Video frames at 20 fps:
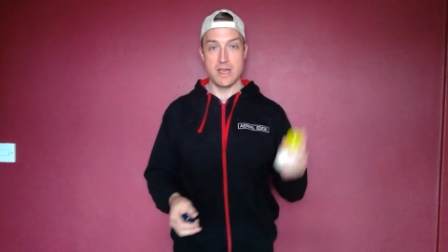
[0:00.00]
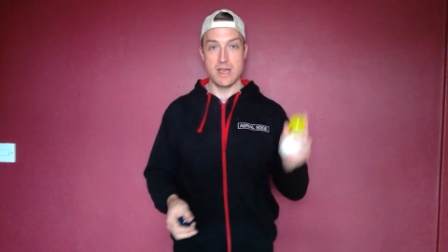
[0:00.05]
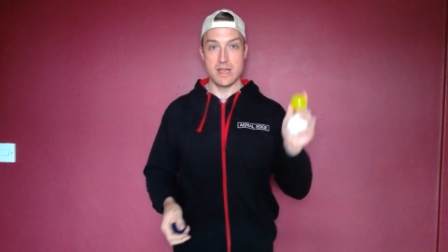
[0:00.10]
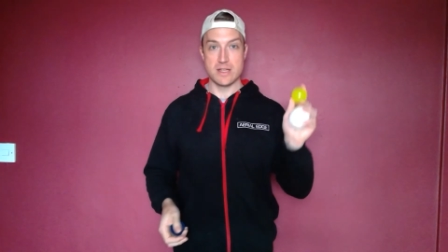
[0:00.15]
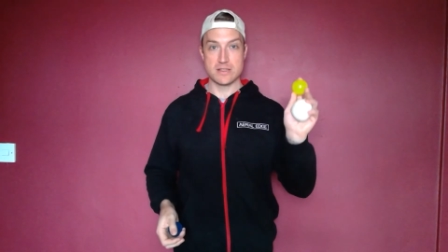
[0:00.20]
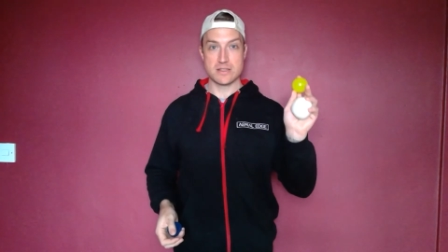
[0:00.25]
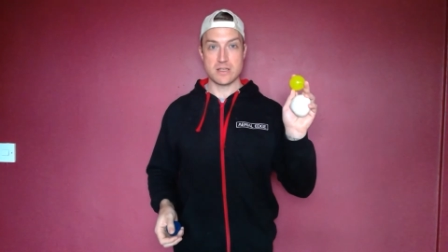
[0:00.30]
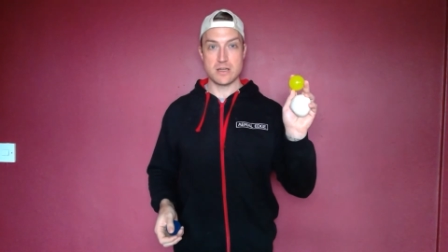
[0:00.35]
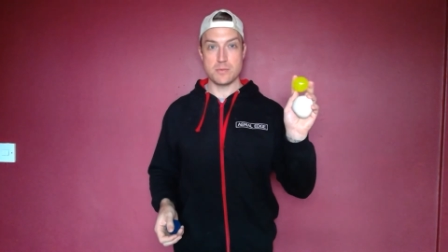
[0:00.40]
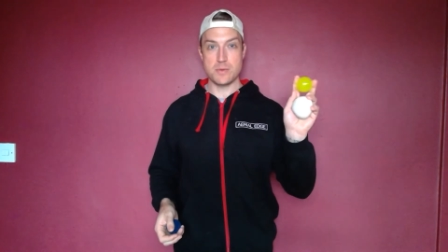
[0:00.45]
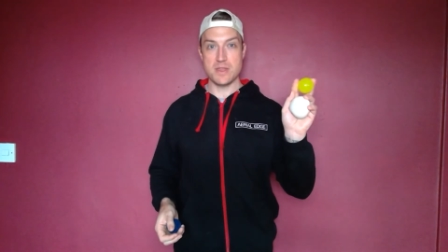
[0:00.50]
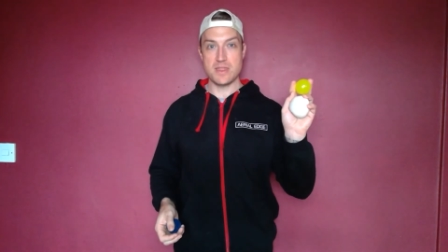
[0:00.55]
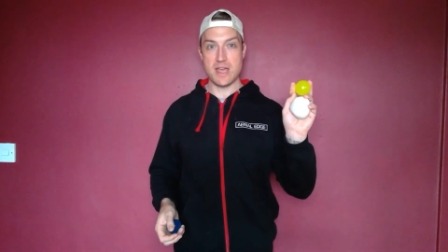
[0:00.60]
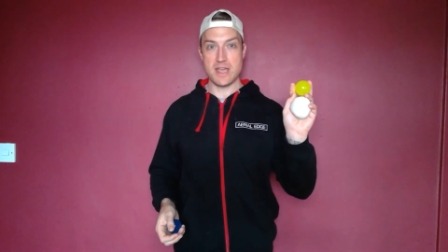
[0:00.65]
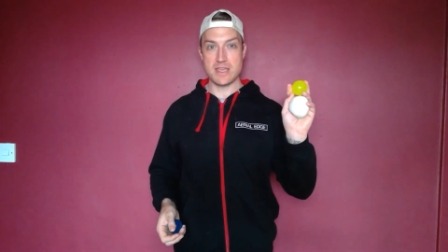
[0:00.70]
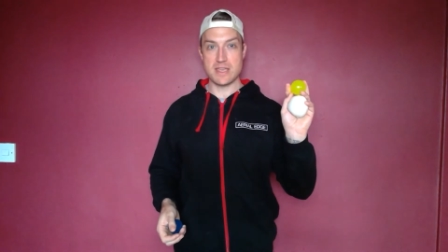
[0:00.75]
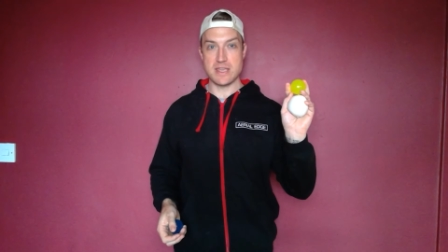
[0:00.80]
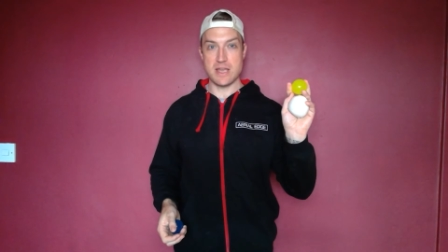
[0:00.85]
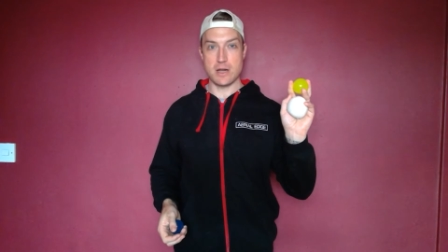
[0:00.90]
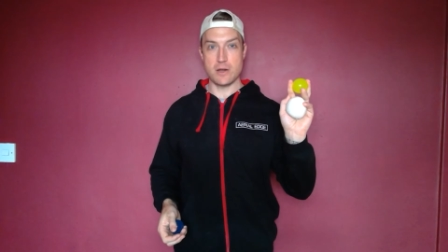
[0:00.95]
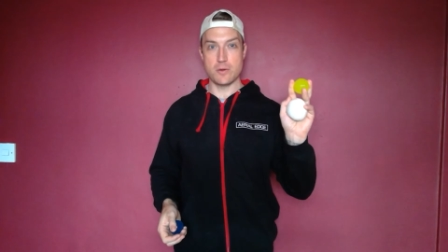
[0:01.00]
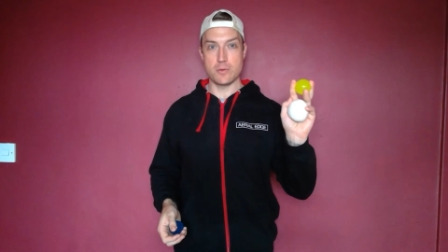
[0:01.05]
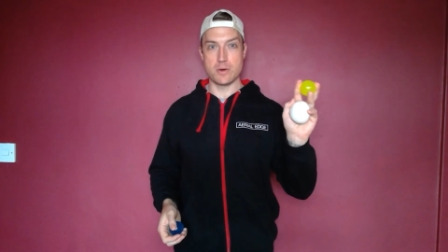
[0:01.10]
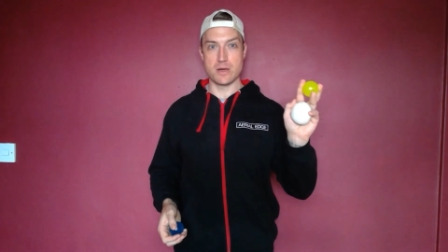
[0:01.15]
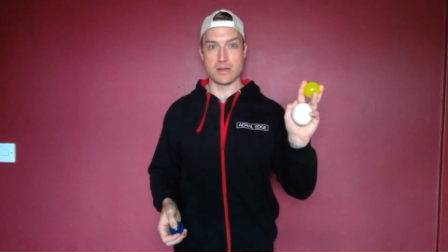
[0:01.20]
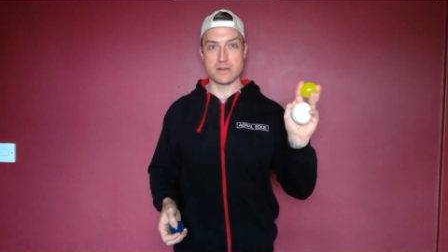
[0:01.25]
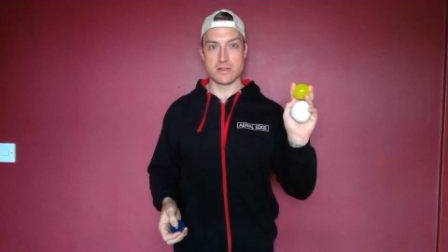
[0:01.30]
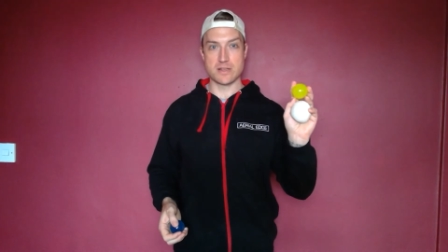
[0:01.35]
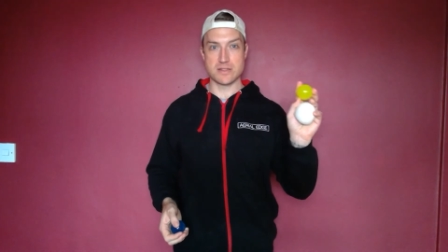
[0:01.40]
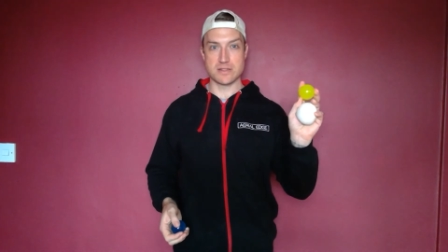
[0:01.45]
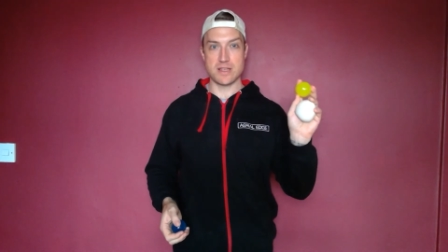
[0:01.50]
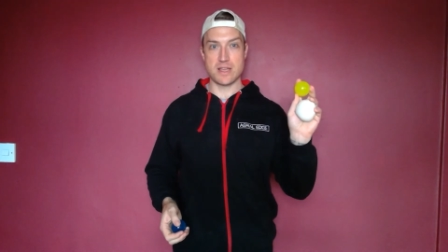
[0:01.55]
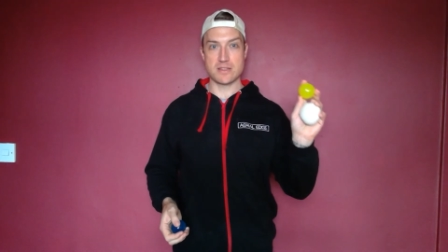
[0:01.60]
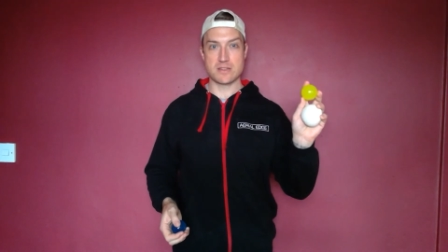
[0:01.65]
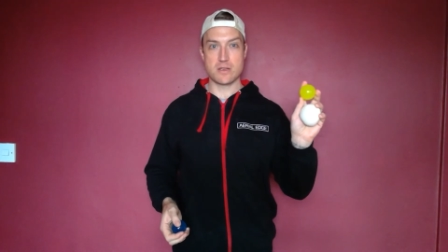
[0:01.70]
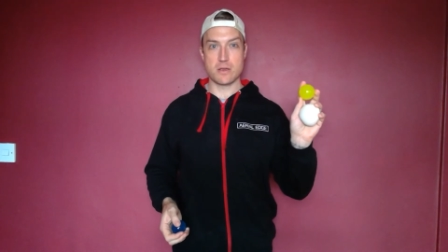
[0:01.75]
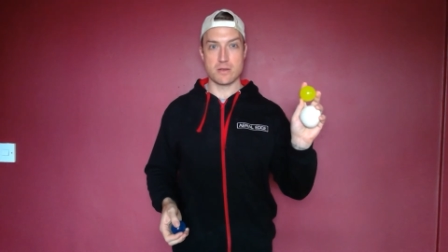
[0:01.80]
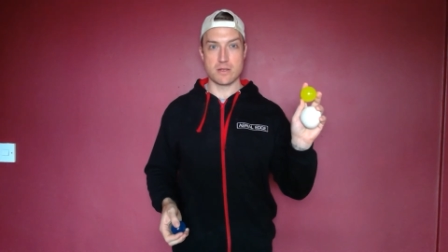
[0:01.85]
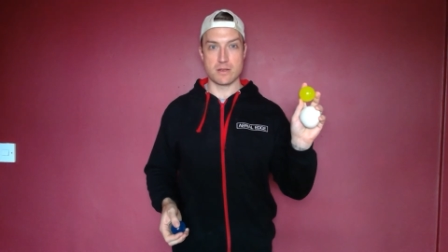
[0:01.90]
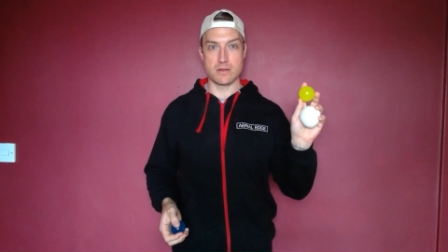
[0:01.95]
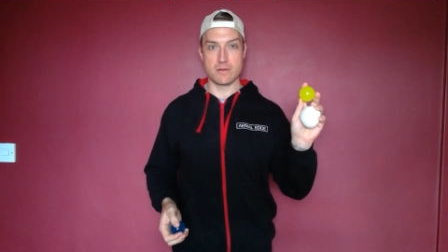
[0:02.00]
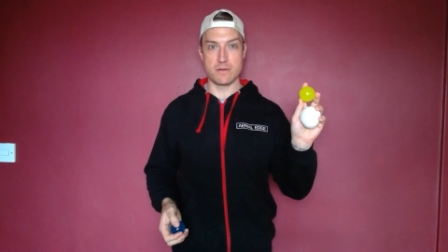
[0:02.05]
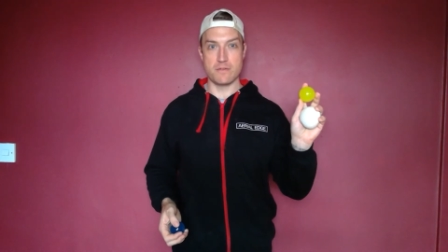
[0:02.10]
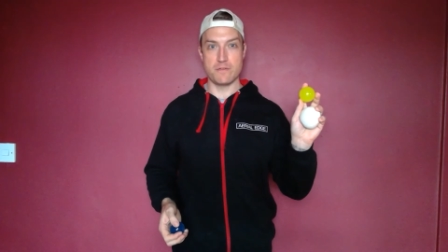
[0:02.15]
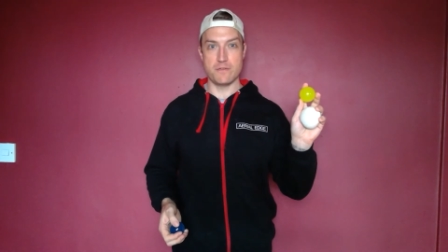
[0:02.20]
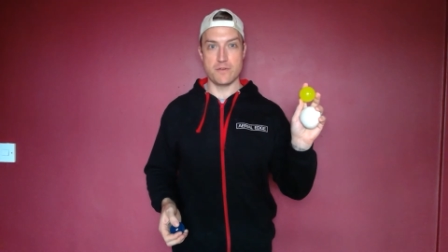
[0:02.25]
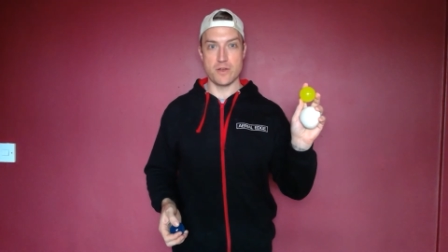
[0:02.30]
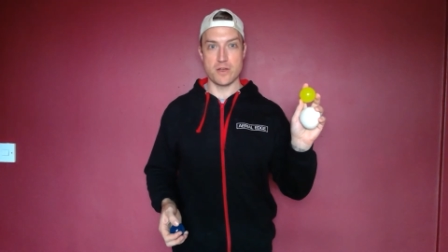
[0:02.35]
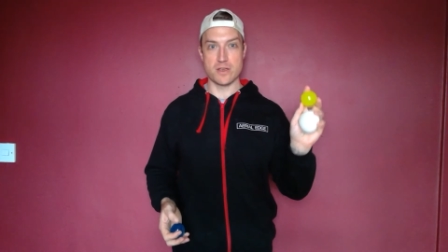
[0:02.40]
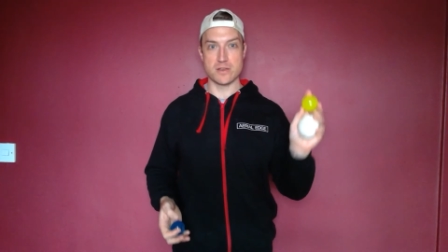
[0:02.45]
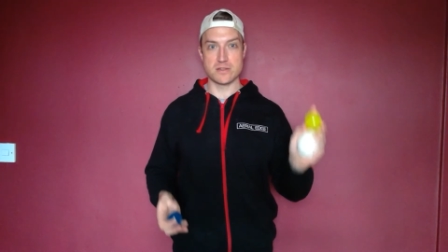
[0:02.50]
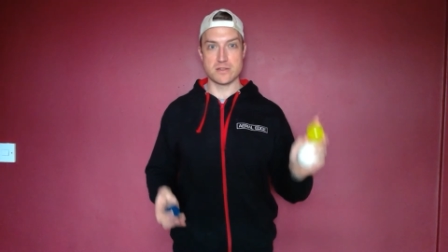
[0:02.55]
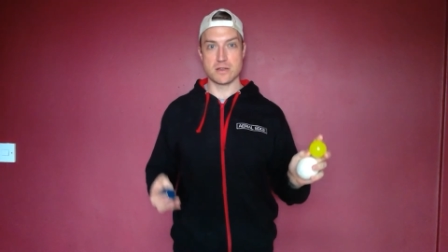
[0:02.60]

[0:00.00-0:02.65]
It's going to be that yellow one, because that's going first.